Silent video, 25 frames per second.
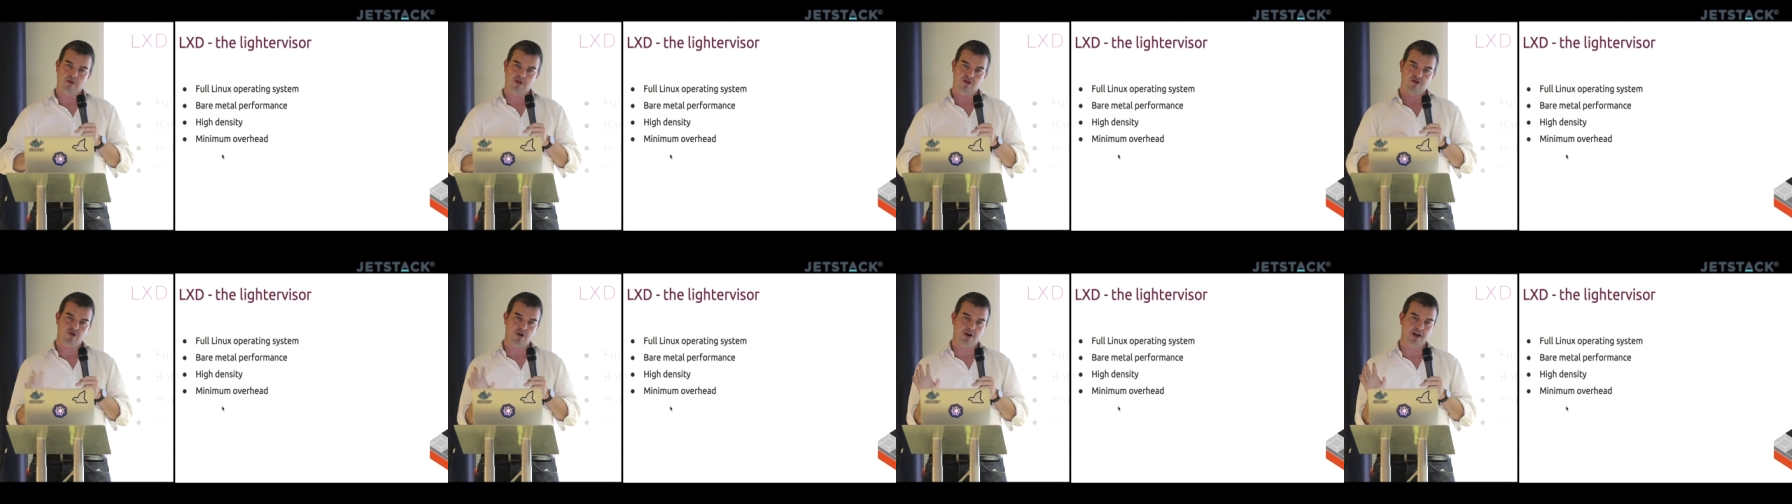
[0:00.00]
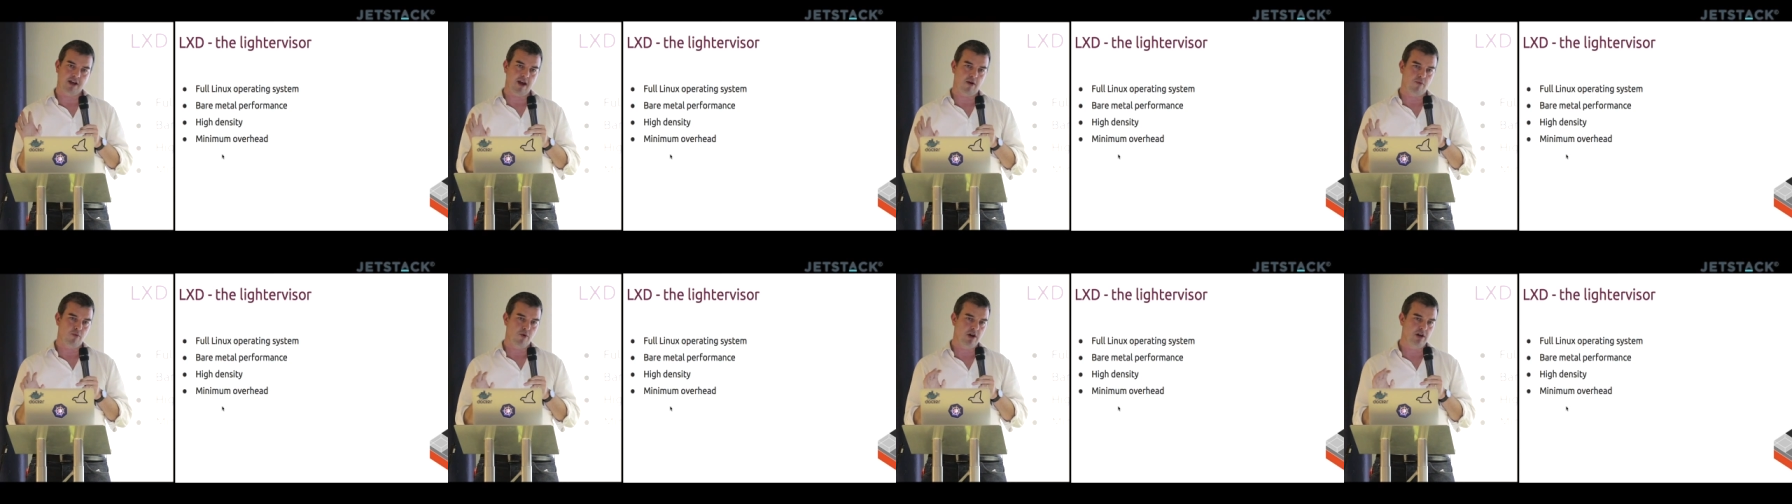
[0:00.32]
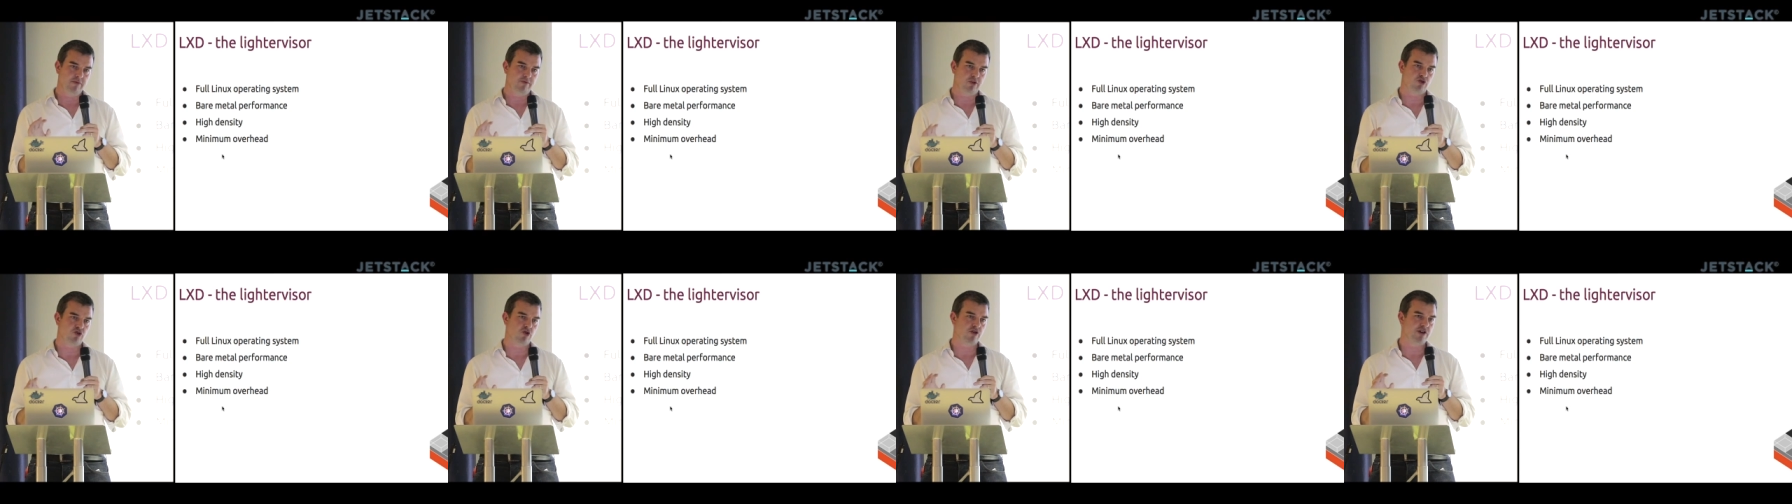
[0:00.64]
So trying to get rid
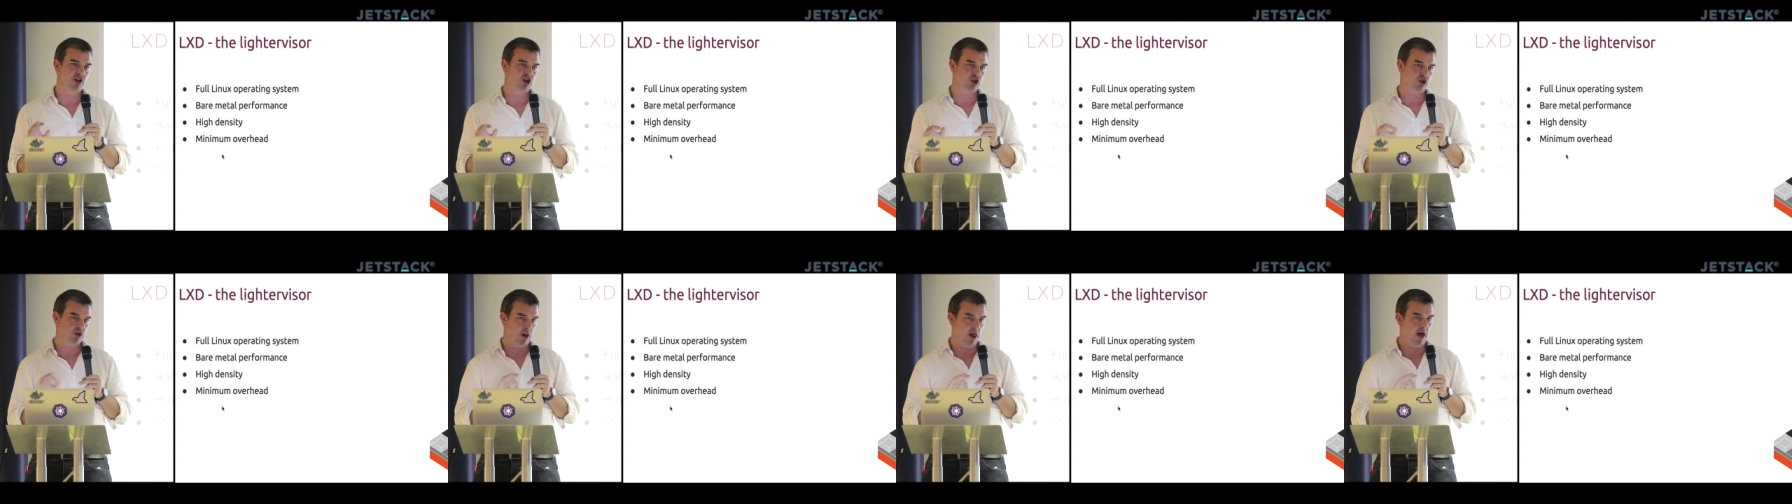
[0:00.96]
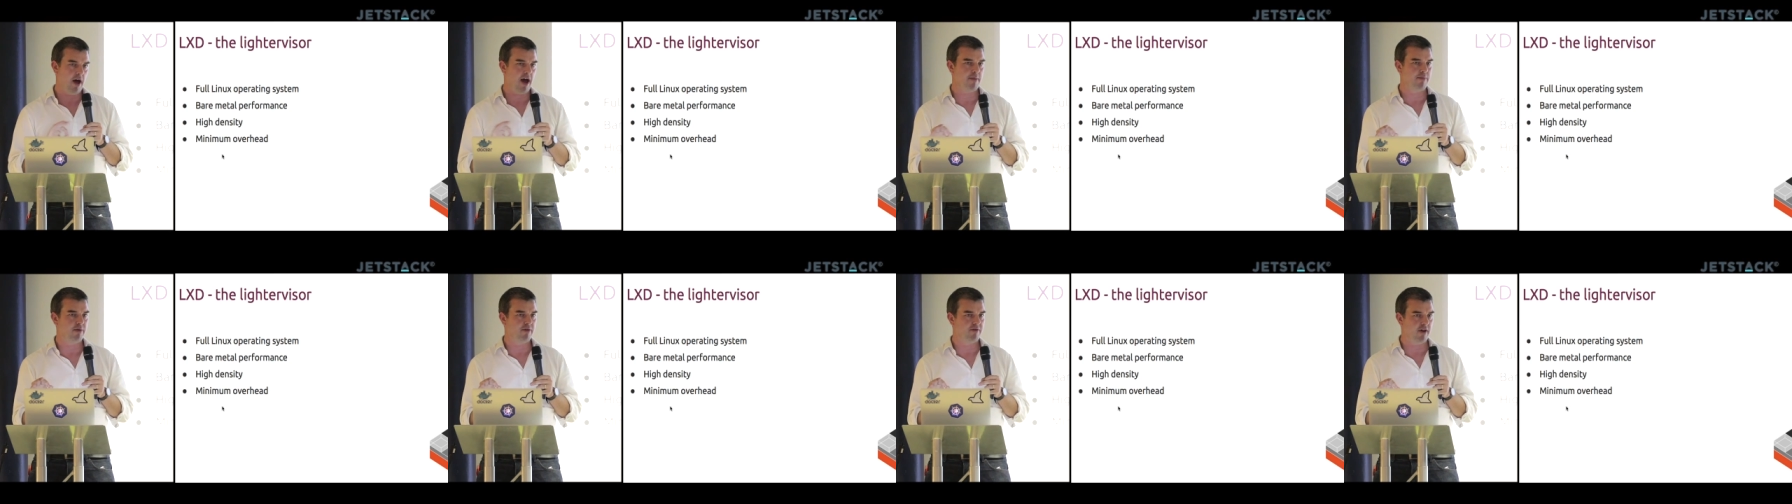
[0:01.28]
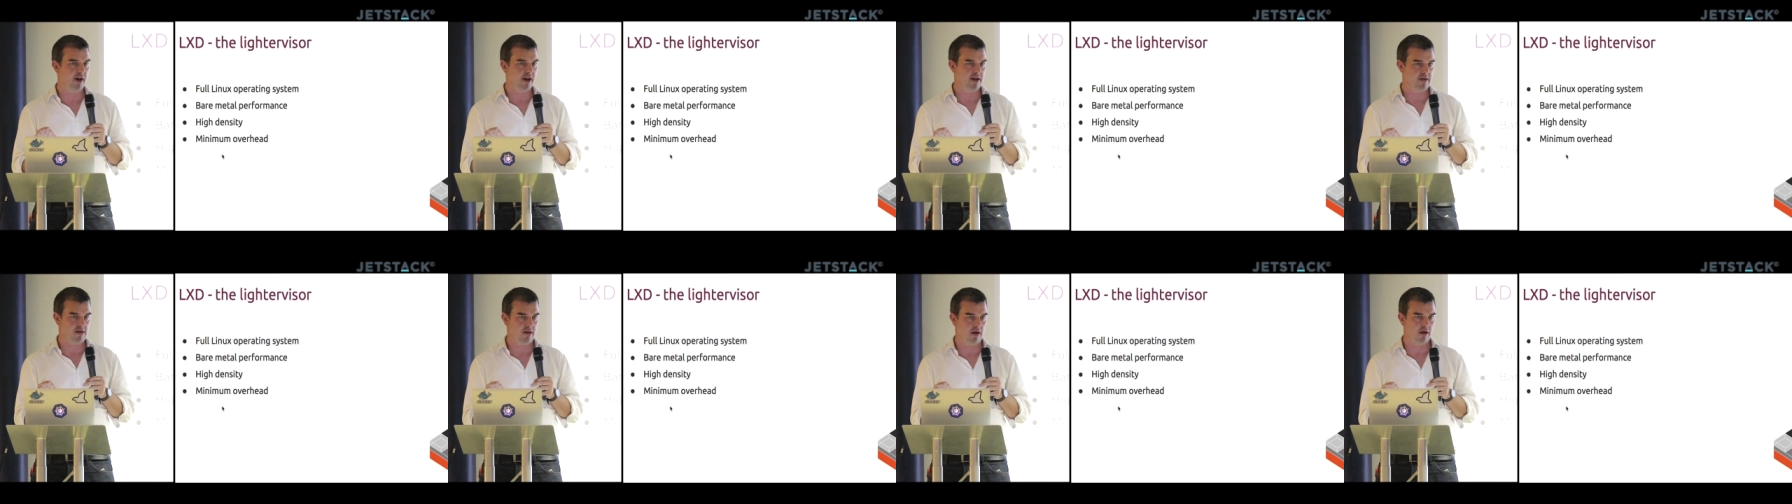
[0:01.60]
of a traditional
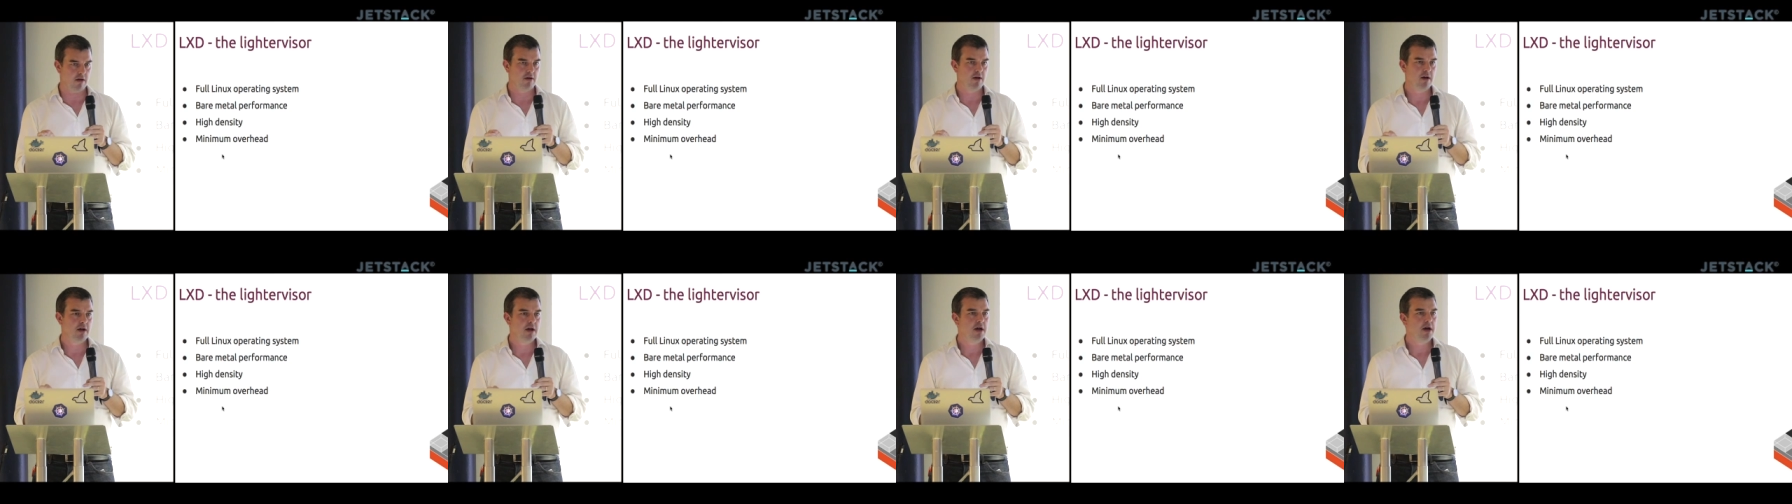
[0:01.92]
hypervisor,